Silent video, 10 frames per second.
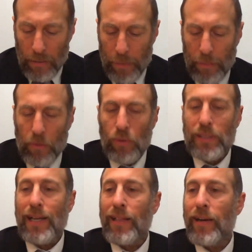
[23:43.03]
People don't
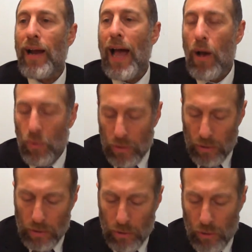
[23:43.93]
sell their
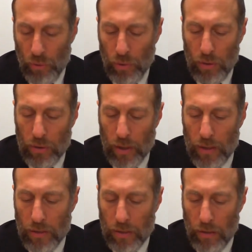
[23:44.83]
houses. Shul is, I
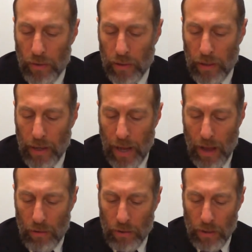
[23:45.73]
guess, is already like a
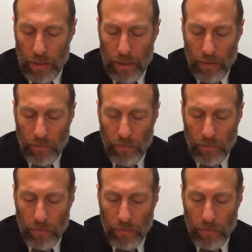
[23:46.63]
house.